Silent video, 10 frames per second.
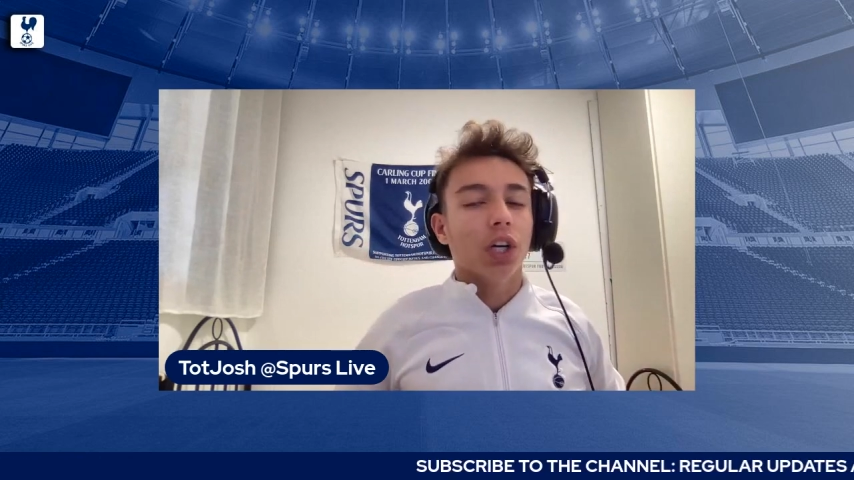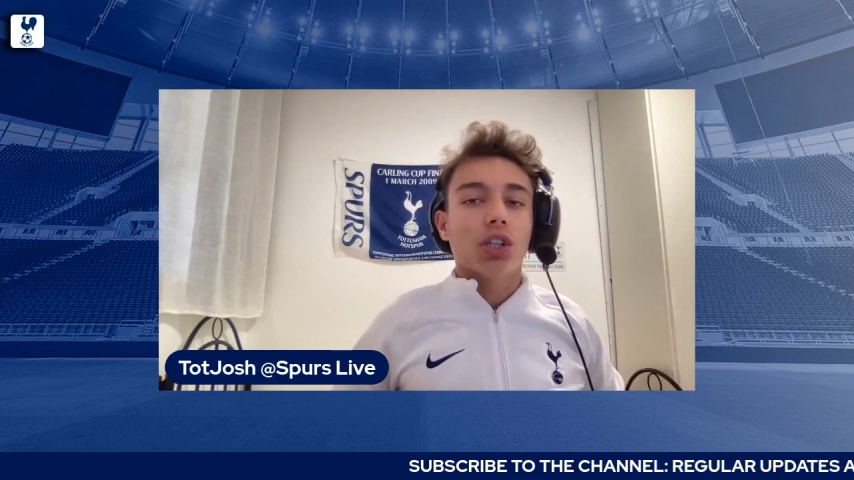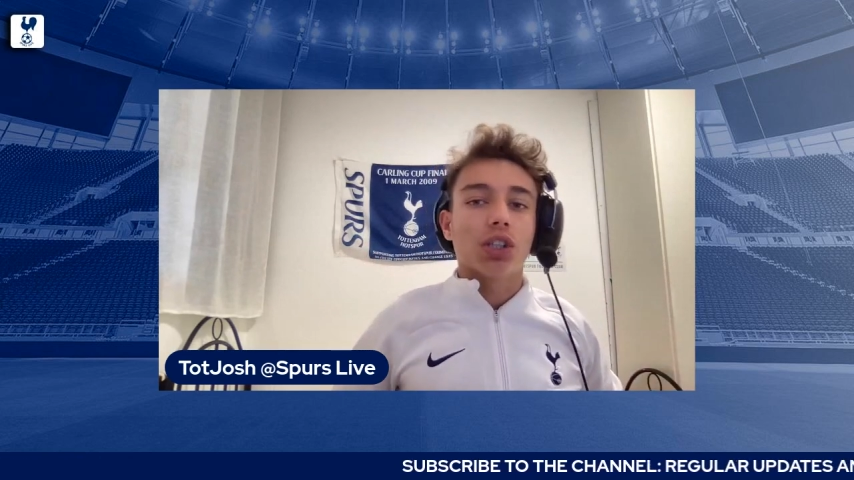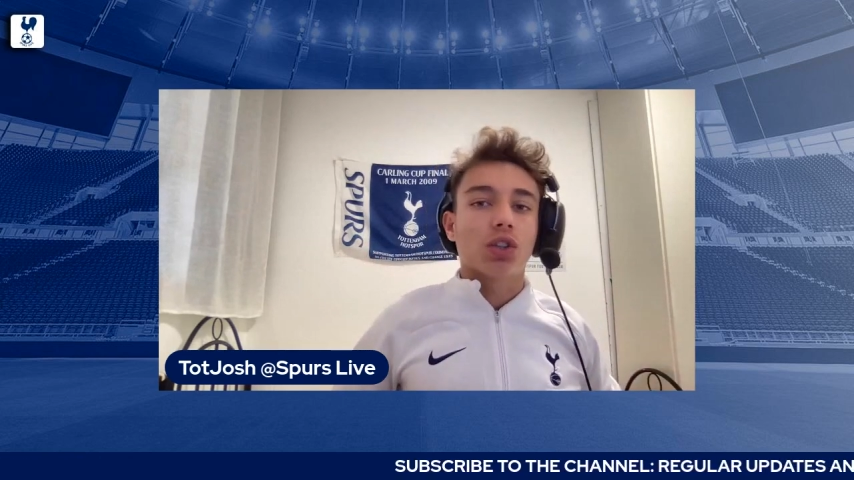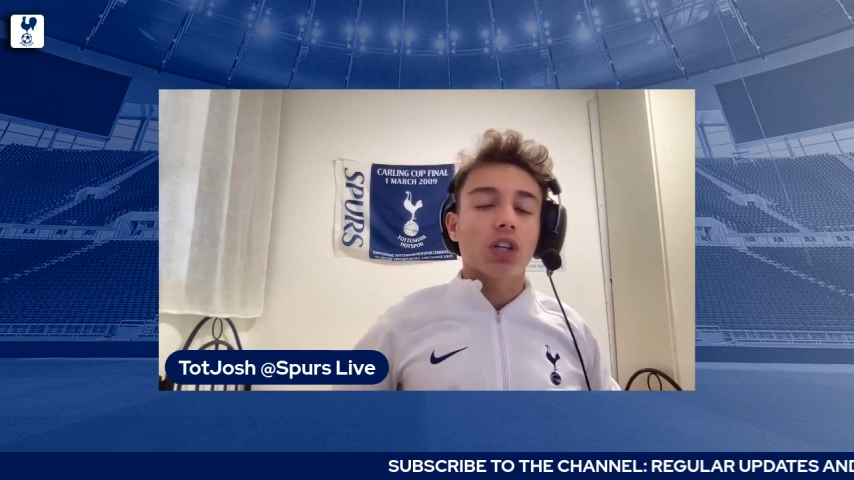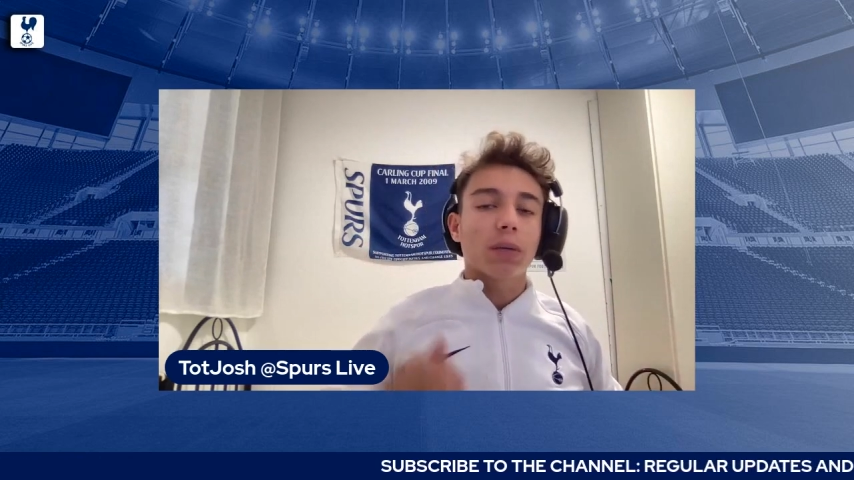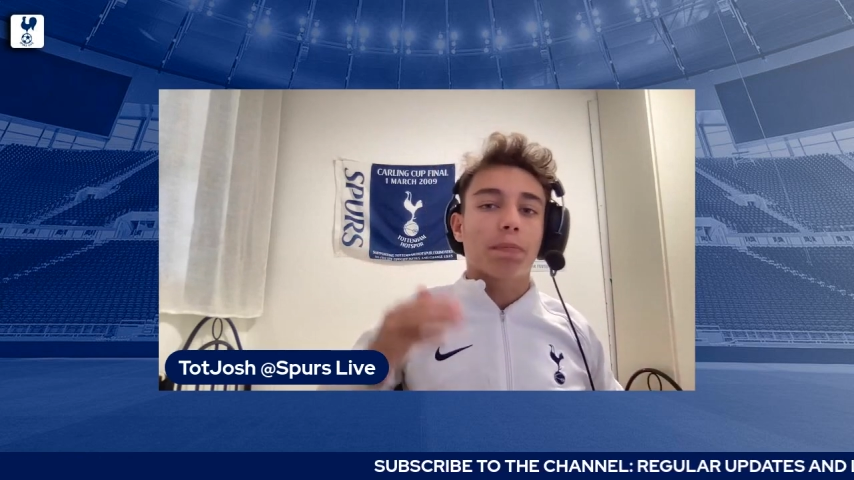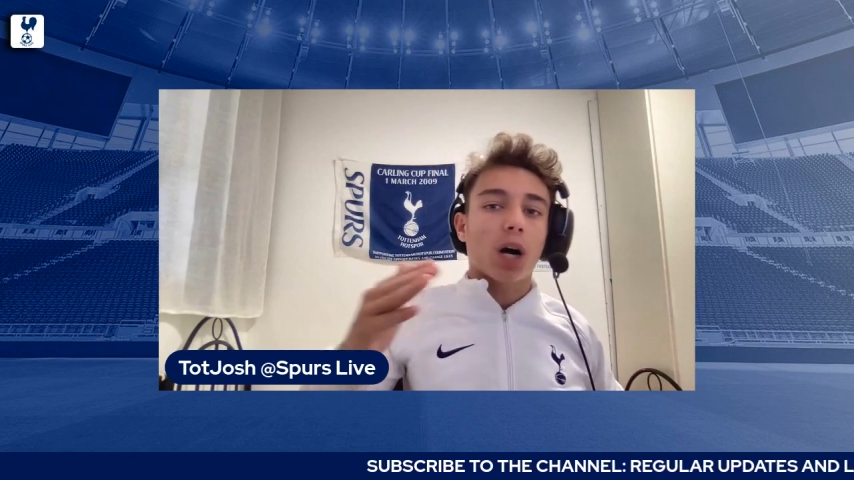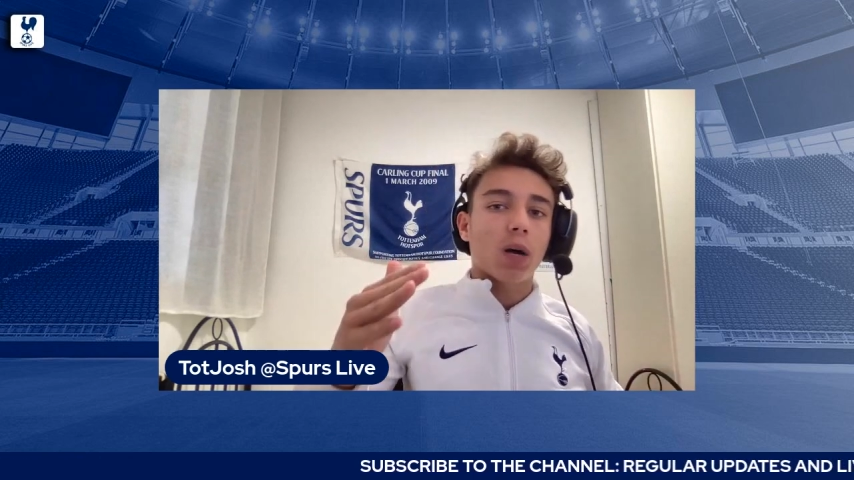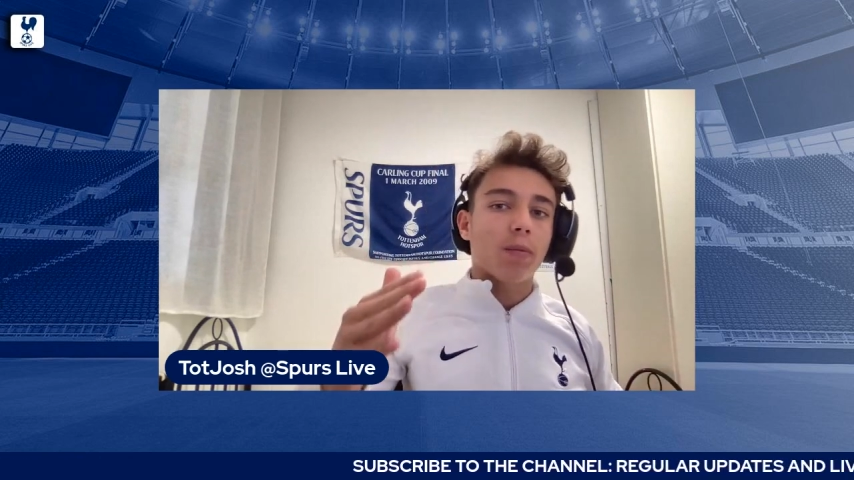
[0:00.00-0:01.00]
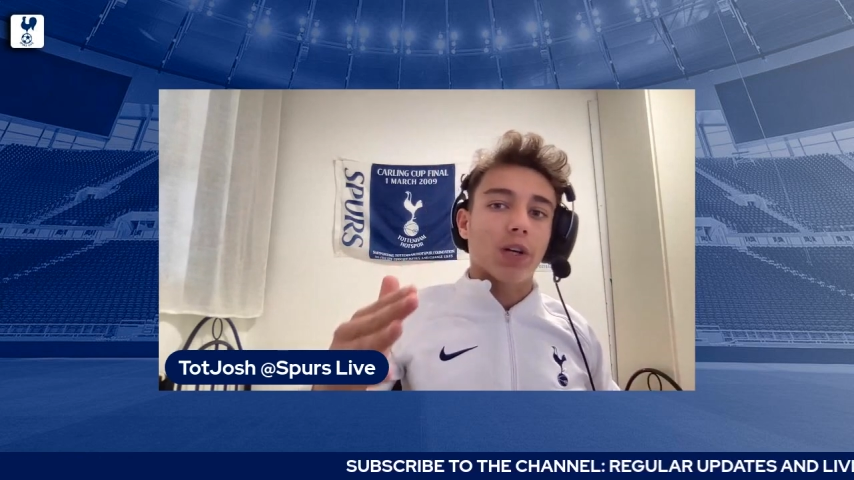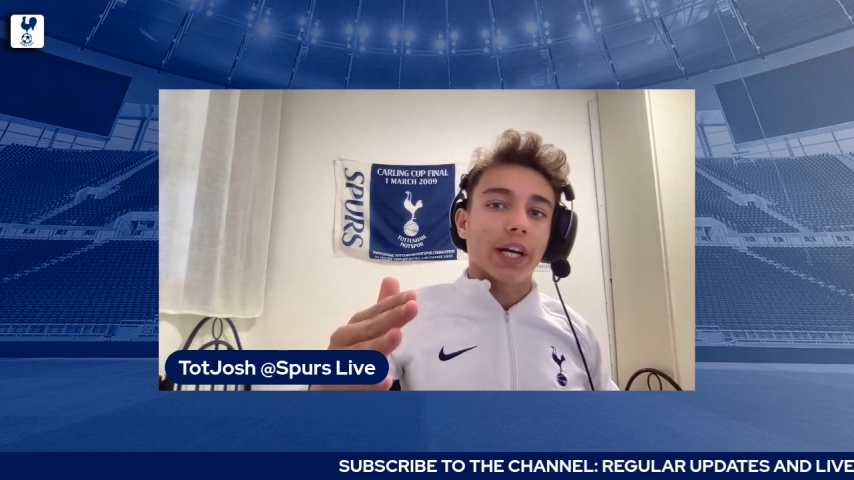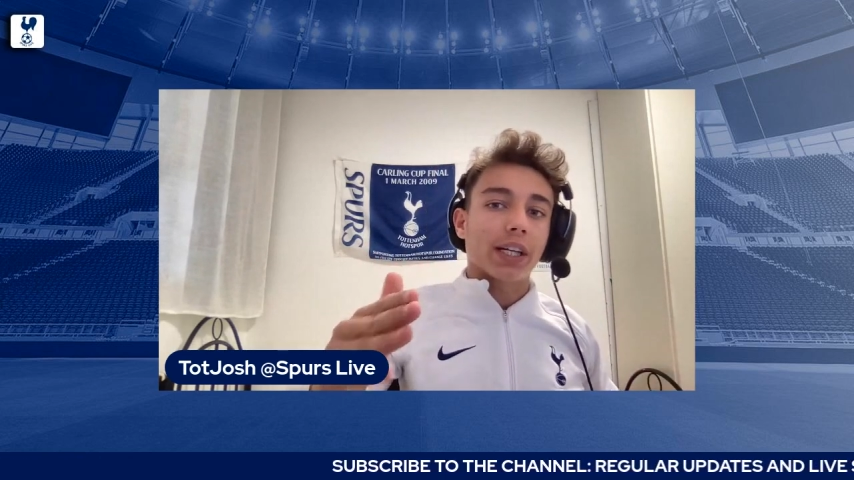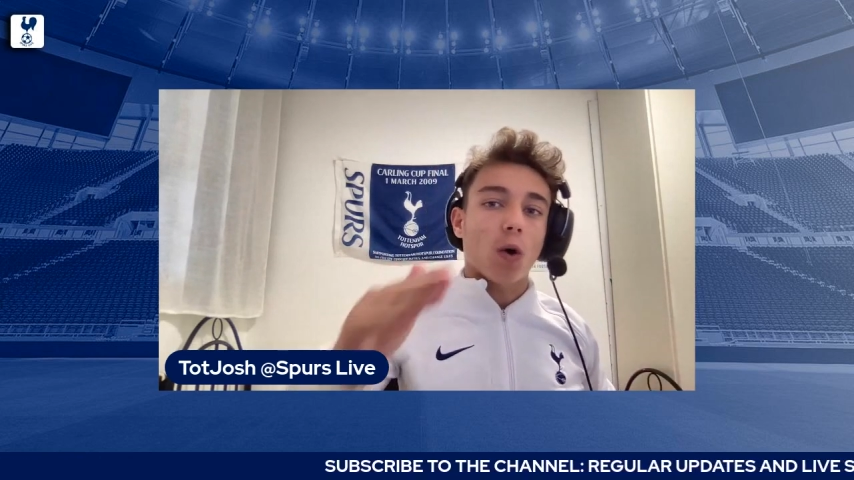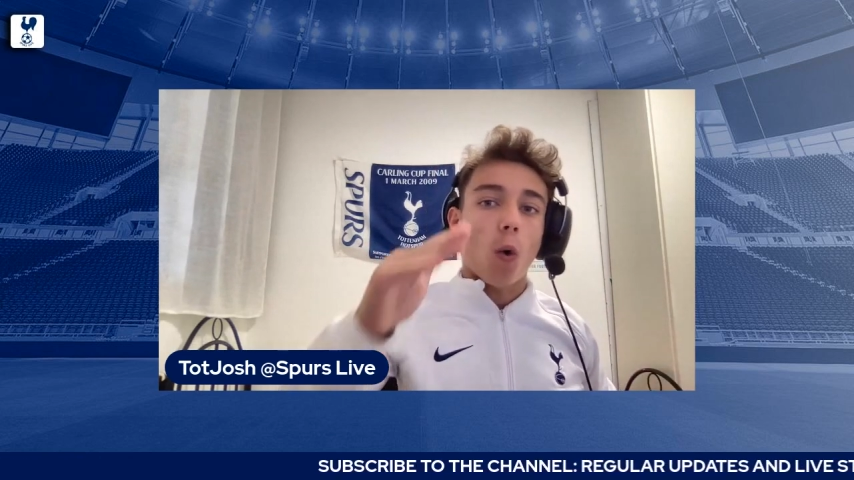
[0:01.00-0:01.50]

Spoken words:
to joining Bayern Munich